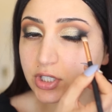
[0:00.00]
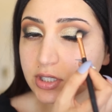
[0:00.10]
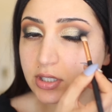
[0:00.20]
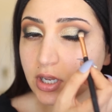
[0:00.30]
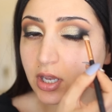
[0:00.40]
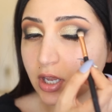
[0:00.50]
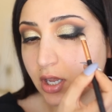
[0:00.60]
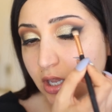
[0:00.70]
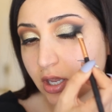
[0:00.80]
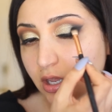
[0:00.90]
It's
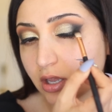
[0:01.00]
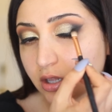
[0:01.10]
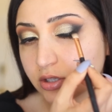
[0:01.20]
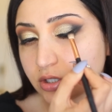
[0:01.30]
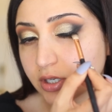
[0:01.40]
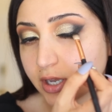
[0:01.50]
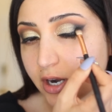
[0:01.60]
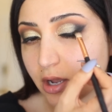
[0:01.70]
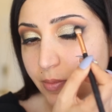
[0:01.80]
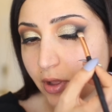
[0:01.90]
because today is just
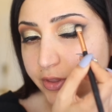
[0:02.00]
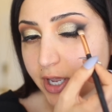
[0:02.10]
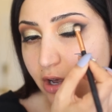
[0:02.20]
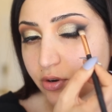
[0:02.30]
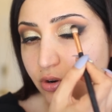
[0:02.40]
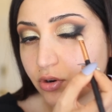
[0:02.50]
not my day.